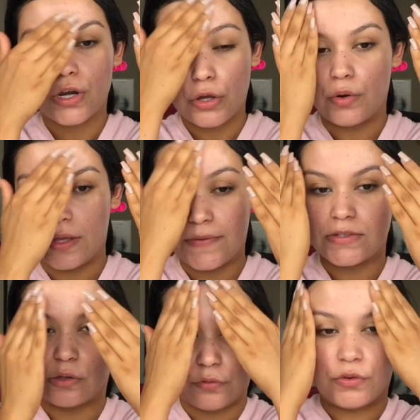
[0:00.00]
I'm going to get
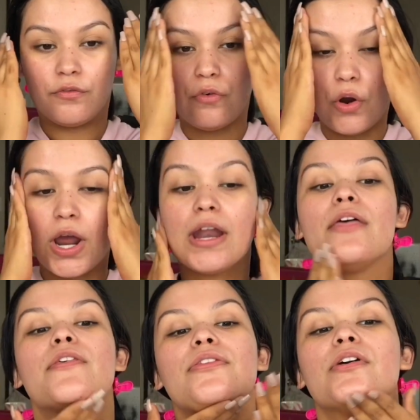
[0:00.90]
this all over the forehead,
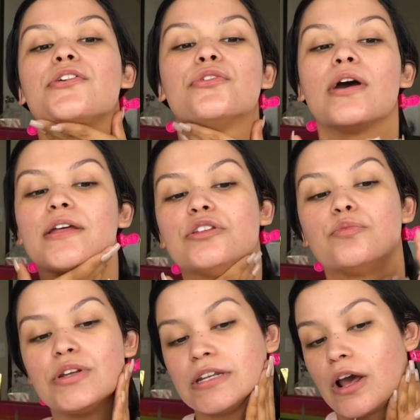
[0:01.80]
and this also I like to
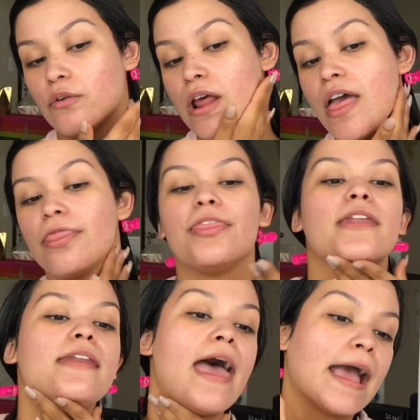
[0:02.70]
bring down the
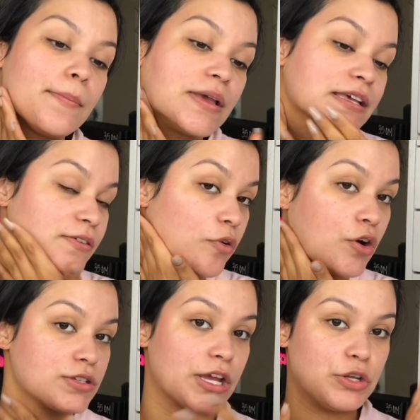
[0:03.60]
neck because of
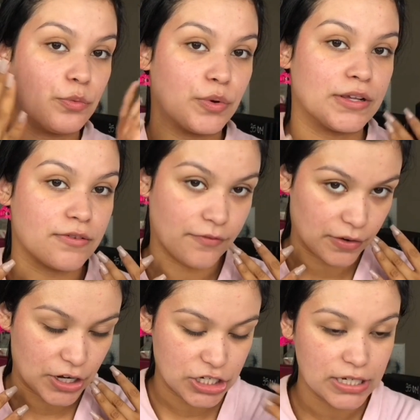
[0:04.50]
course I do bring
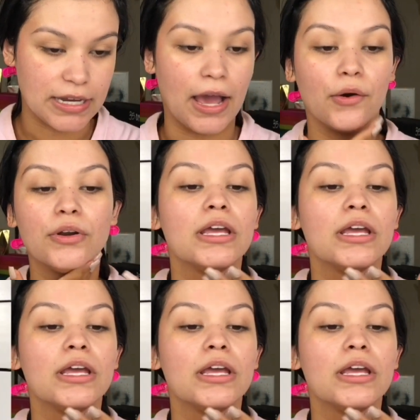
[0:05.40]
foundation down.